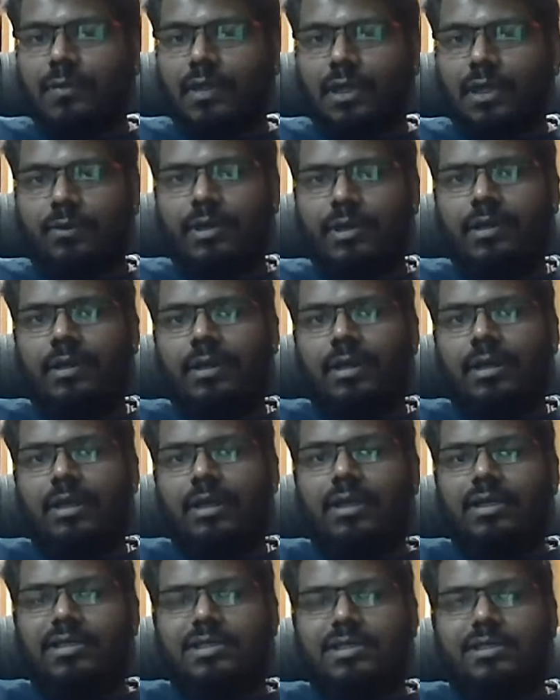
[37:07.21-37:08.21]
Okay.
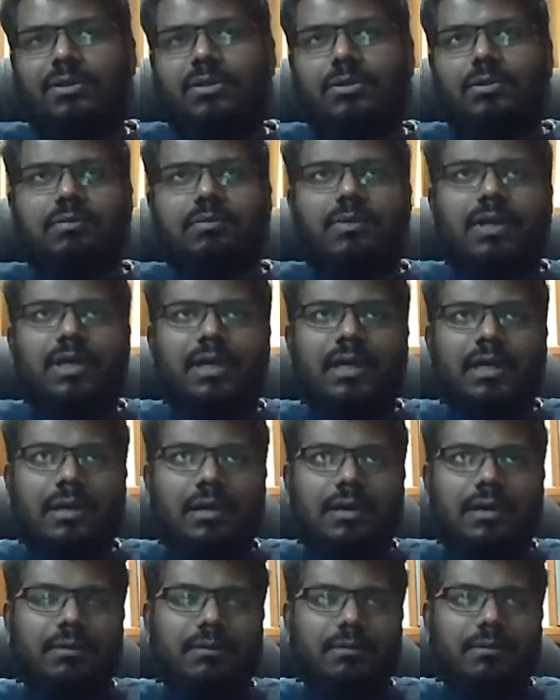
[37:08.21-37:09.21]
So
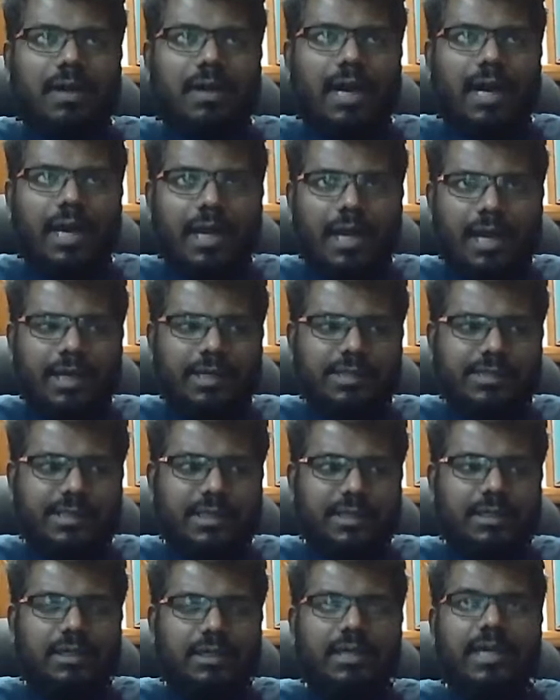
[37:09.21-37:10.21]
I
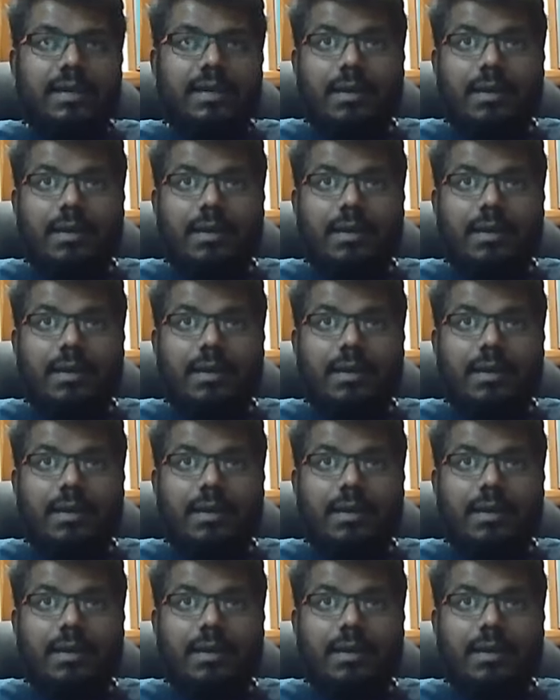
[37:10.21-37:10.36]
certainly,